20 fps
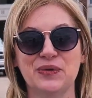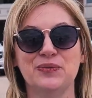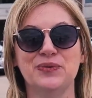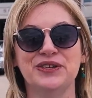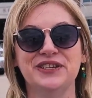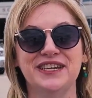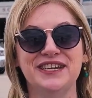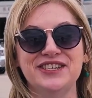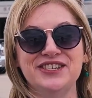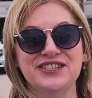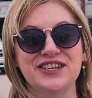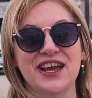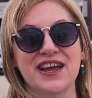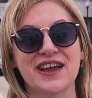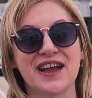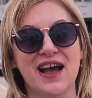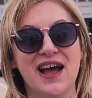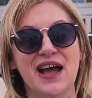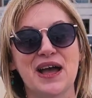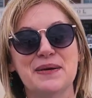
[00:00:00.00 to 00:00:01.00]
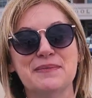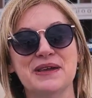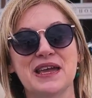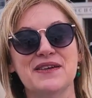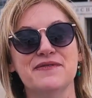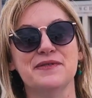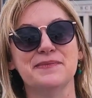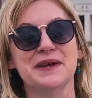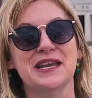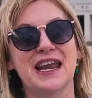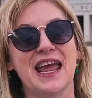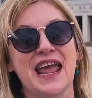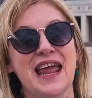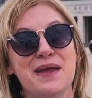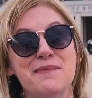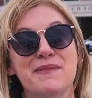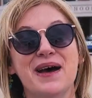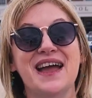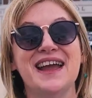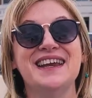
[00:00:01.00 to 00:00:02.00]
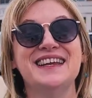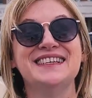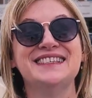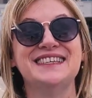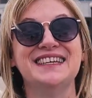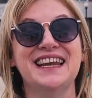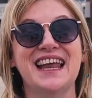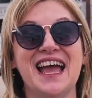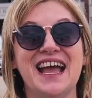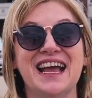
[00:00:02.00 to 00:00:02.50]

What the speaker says: Well, niche.com gave them an A- in